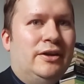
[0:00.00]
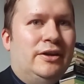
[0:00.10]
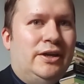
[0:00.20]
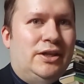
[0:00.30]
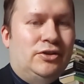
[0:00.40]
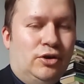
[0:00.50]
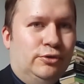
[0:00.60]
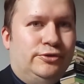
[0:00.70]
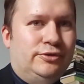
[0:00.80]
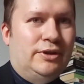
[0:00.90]
He
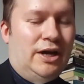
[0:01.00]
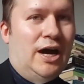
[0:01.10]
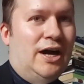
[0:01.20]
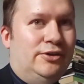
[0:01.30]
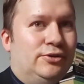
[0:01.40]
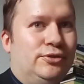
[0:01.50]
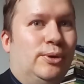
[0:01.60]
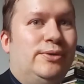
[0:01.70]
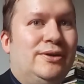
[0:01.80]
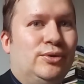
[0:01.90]
knows. I don't
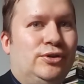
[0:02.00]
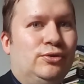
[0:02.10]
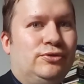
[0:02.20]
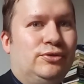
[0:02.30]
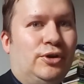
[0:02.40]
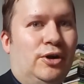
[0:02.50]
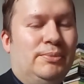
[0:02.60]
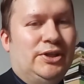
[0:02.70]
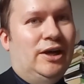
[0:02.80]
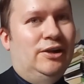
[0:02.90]
know if he would use the term,
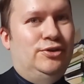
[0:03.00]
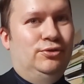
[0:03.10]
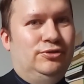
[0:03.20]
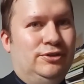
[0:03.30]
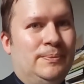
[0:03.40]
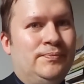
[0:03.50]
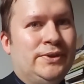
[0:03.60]
but I'll use it.